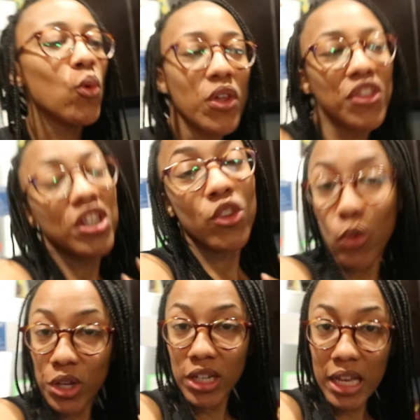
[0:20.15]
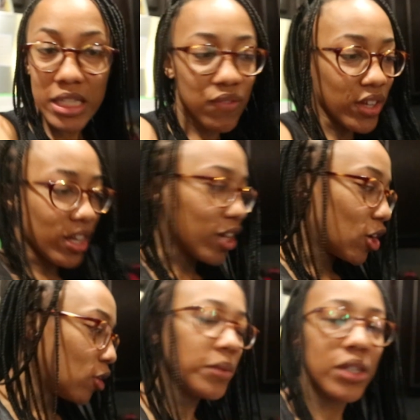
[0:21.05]
with another organizing
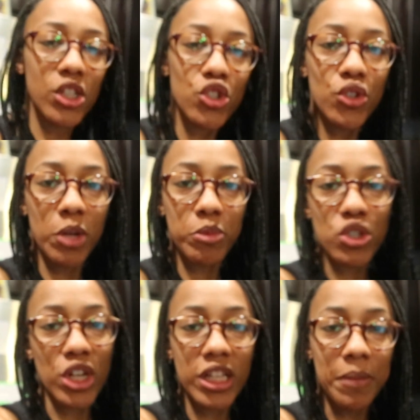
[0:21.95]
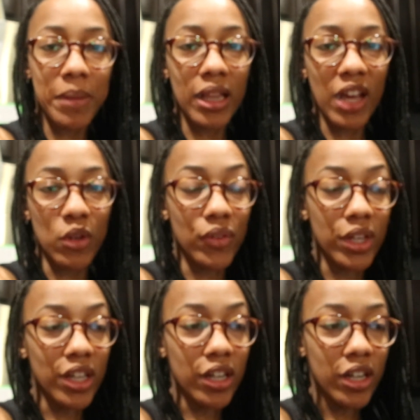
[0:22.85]
video because, you know, I'm just trying to get my life over
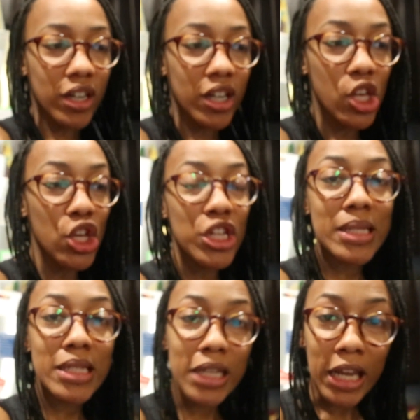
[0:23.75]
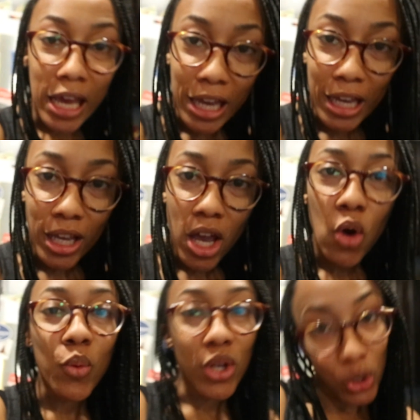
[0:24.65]
here. Today
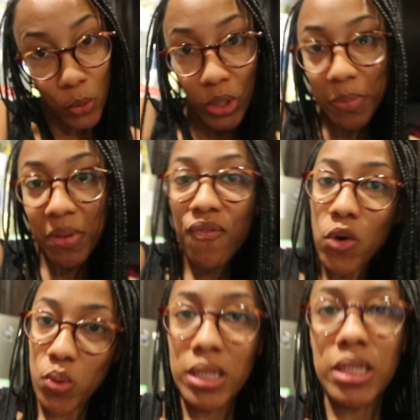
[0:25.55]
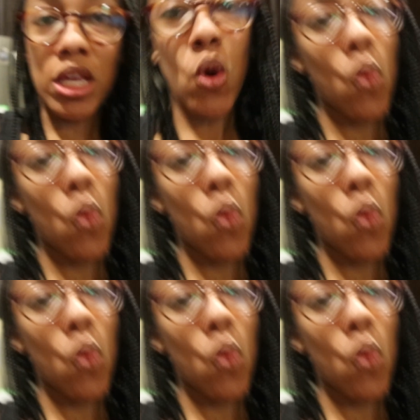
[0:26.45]
we are going to be focusing